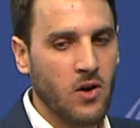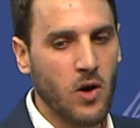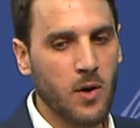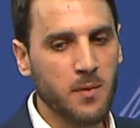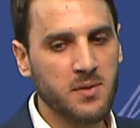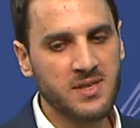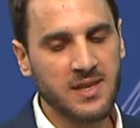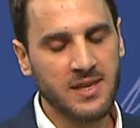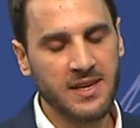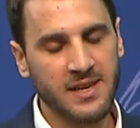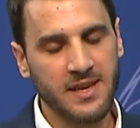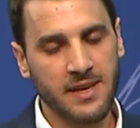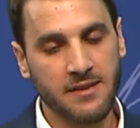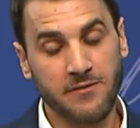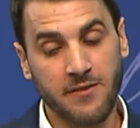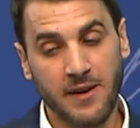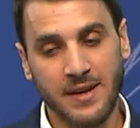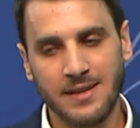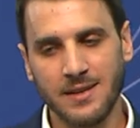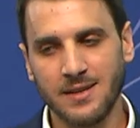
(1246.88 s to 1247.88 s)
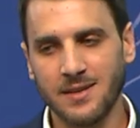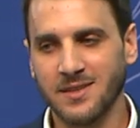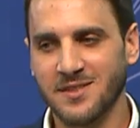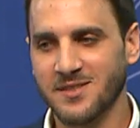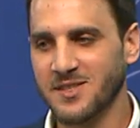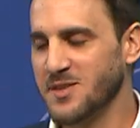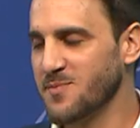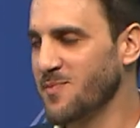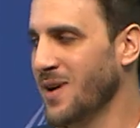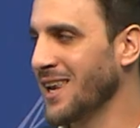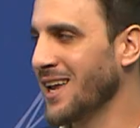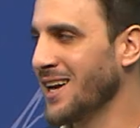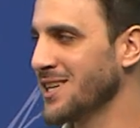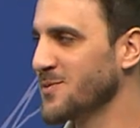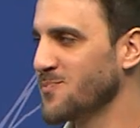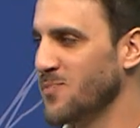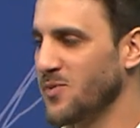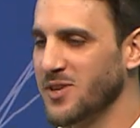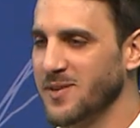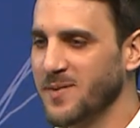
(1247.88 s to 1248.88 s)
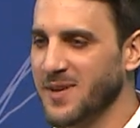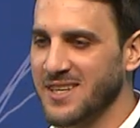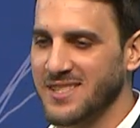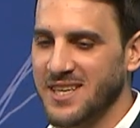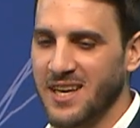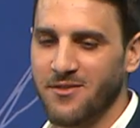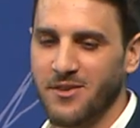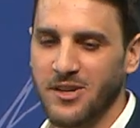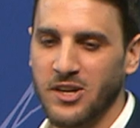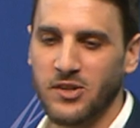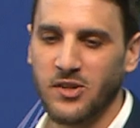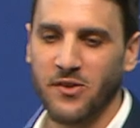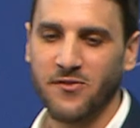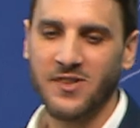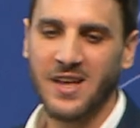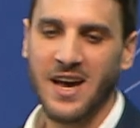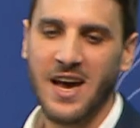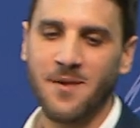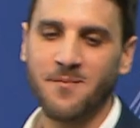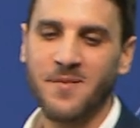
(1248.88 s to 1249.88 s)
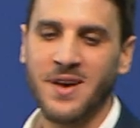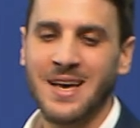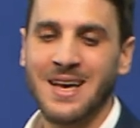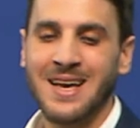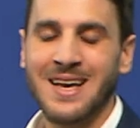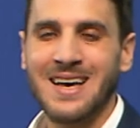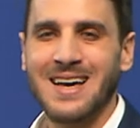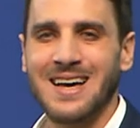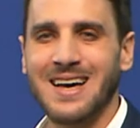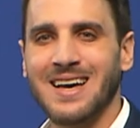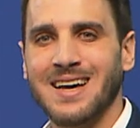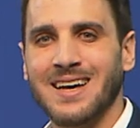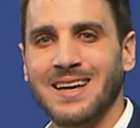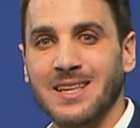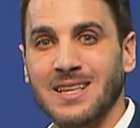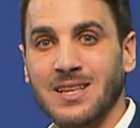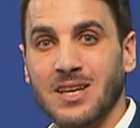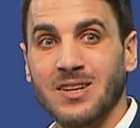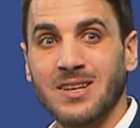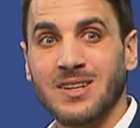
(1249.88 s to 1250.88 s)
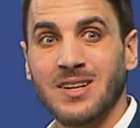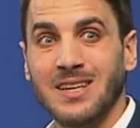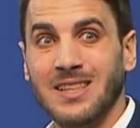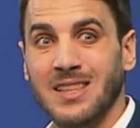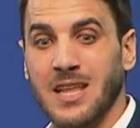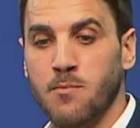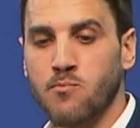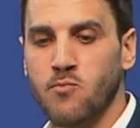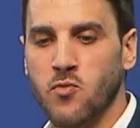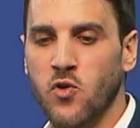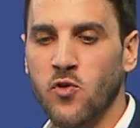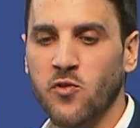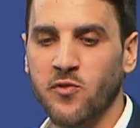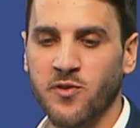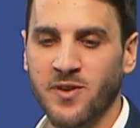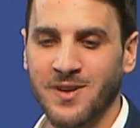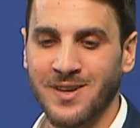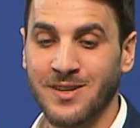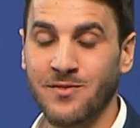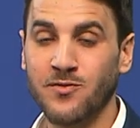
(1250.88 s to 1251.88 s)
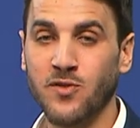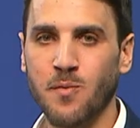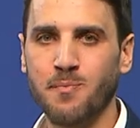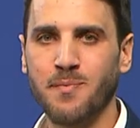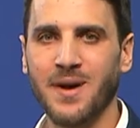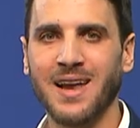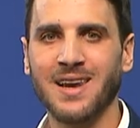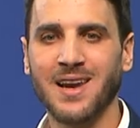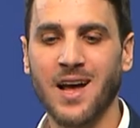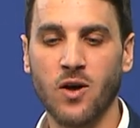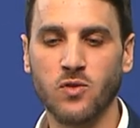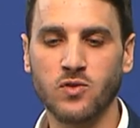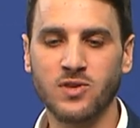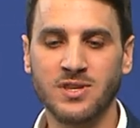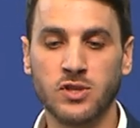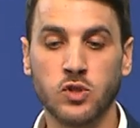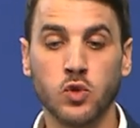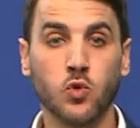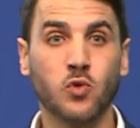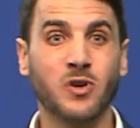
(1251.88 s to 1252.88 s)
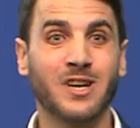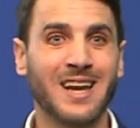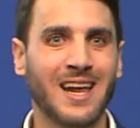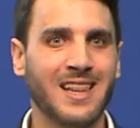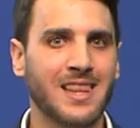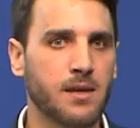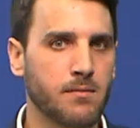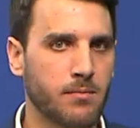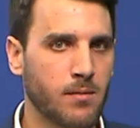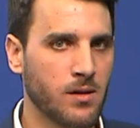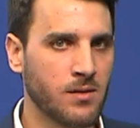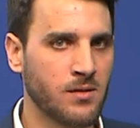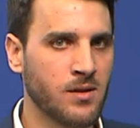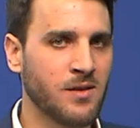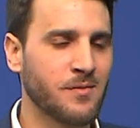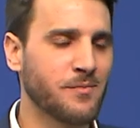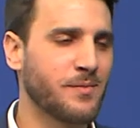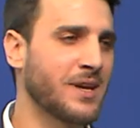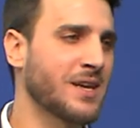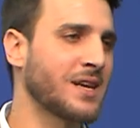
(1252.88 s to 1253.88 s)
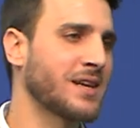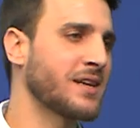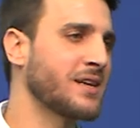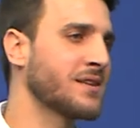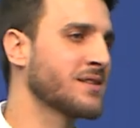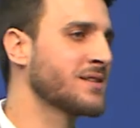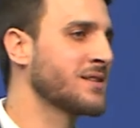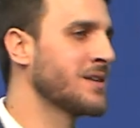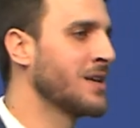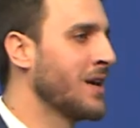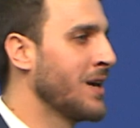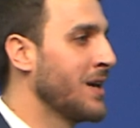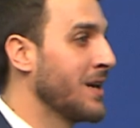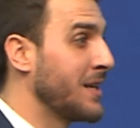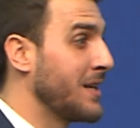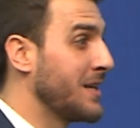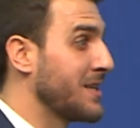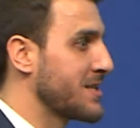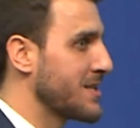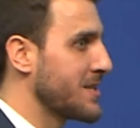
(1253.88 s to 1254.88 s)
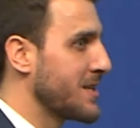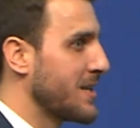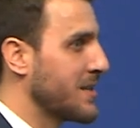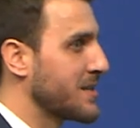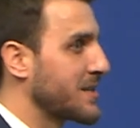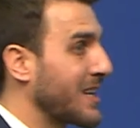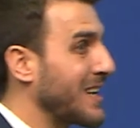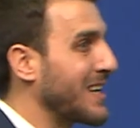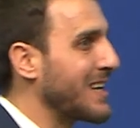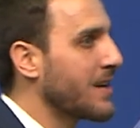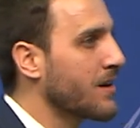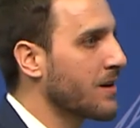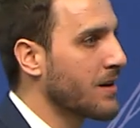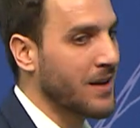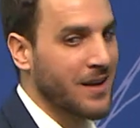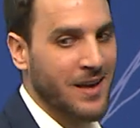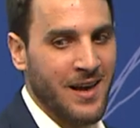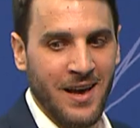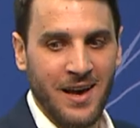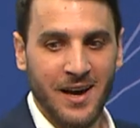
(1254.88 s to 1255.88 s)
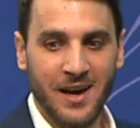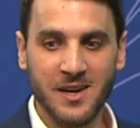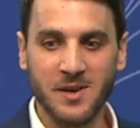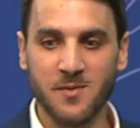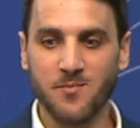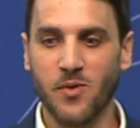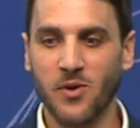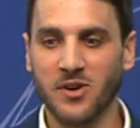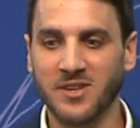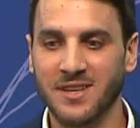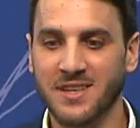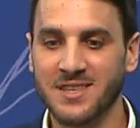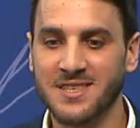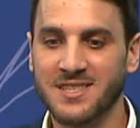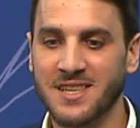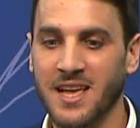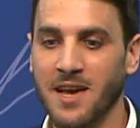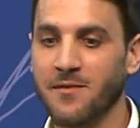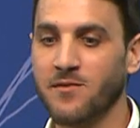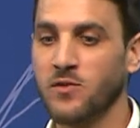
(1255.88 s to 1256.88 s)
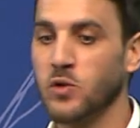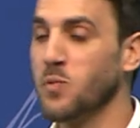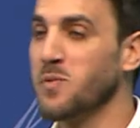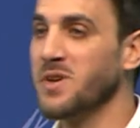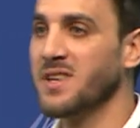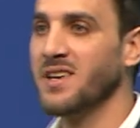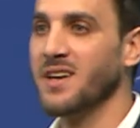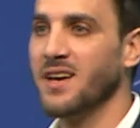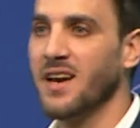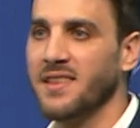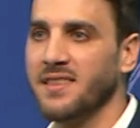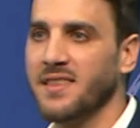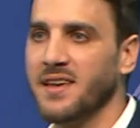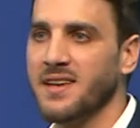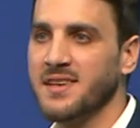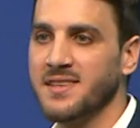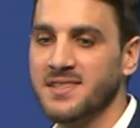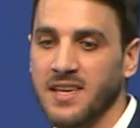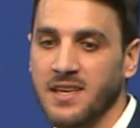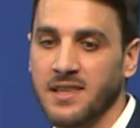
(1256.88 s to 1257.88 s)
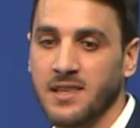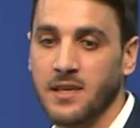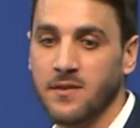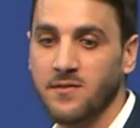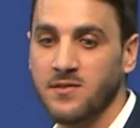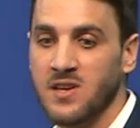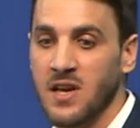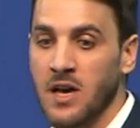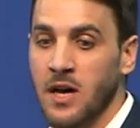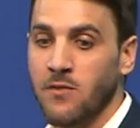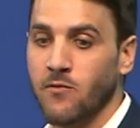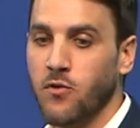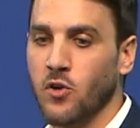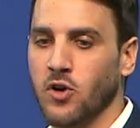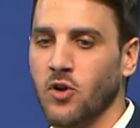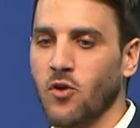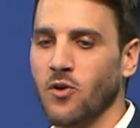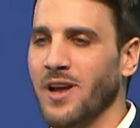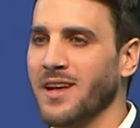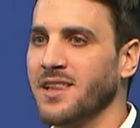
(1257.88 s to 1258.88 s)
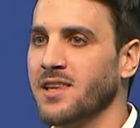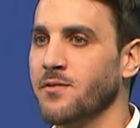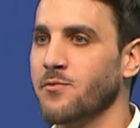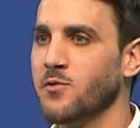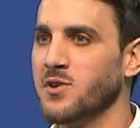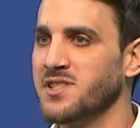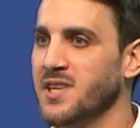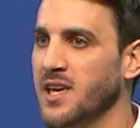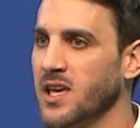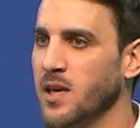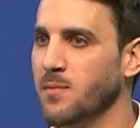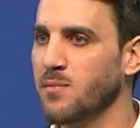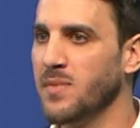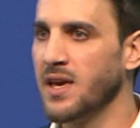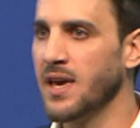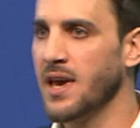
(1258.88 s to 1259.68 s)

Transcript: obviously, and finally, this is my last point because I run out of time, uh, the move from bailouts to credible bail-ins is, is clearly an important step to mitigate the incentives for collective risk-taking